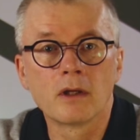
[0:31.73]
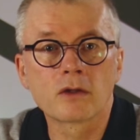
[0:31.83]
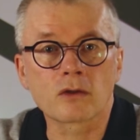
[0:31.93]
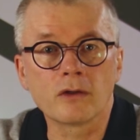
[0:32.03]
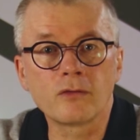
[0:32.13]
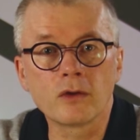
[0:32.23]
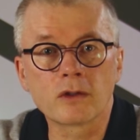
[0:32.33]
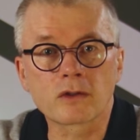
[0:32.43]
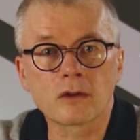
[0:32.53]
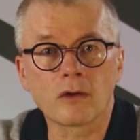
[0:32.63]
So if you
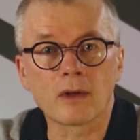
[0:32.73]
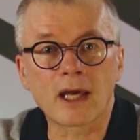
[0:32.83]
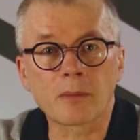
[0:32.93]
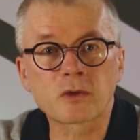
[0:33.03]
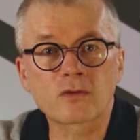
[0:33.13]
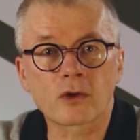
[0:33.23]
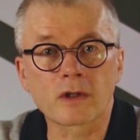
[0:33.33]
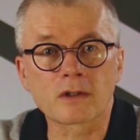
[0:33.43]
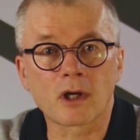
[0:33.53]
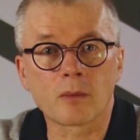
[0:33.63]
install apps, for
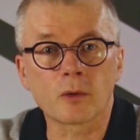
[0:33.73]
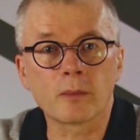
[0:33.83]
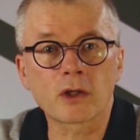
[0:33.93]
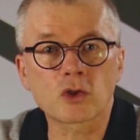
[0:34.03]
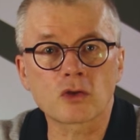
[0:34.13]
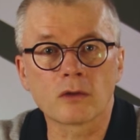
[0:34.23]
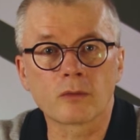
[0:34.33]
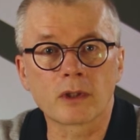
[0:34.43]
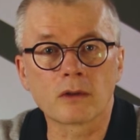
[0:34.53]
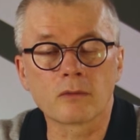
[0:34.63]
example, make sure
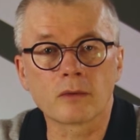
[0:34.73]
when